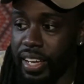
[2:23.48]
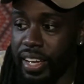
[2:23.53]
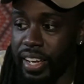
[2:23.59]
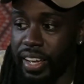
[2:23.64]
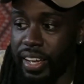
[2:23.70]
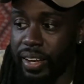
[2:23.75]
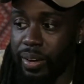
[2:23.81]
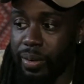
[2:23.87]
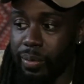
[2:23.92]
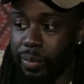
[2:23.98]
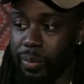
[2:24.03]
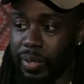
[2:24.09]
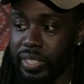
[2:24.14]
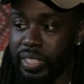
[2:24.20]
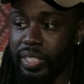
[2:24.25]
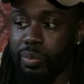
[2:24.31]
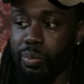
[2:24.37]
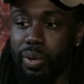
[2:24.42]
And
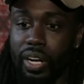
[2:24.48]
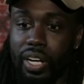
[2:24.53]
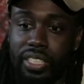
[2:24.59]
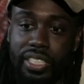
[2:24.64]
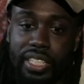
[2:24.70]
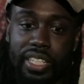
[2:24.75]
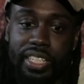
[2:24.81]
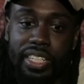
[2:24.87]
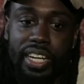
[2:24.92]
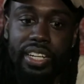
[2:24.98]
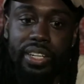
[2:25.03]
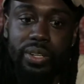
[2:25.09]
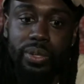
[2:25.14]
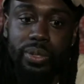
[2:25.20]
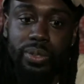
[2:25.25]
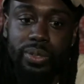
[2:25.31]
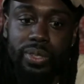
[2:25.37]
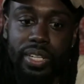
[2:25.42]
with this project, I
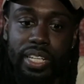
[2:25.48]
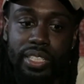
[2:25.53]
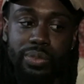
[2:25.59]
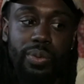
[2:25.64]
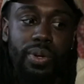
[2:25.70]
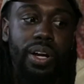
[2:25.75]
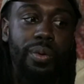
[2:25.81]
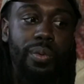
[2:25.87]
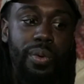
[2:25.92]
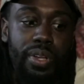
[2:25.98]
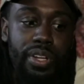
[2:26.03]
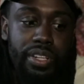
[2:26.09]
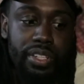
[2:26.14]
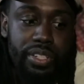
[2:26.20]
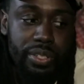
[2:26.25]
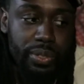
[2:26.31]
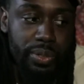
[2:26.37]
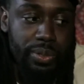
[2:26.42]
know that's what I
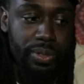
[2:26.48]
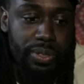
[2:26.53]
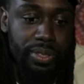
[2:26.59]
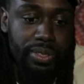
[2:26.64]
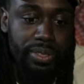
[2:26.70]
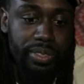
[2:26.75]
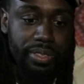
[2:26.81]
wanted to do.